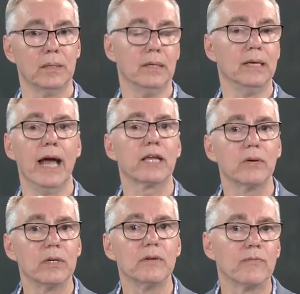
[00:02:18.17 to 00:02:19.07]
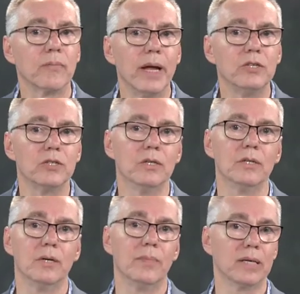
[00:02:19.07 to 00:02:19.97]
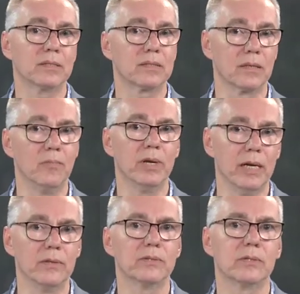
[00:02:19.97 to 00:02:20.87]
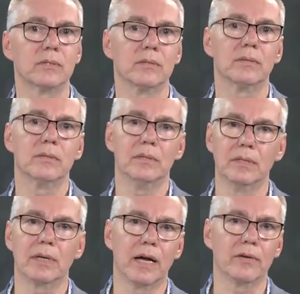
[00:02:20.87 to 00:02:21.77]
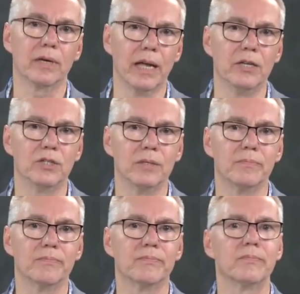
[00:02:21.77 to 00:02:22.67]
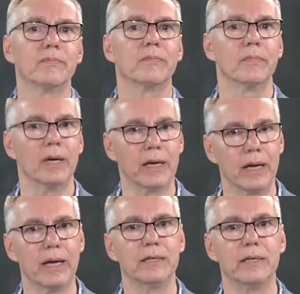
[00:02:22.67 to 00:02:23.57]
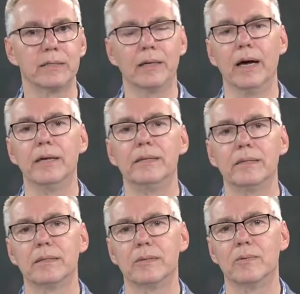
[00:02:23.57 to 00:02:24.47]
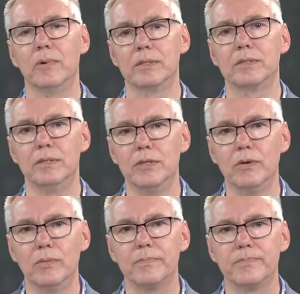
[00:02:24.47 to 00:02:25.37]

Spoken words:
inaccurate information about someone else in the congregation, and I had to decide what to do.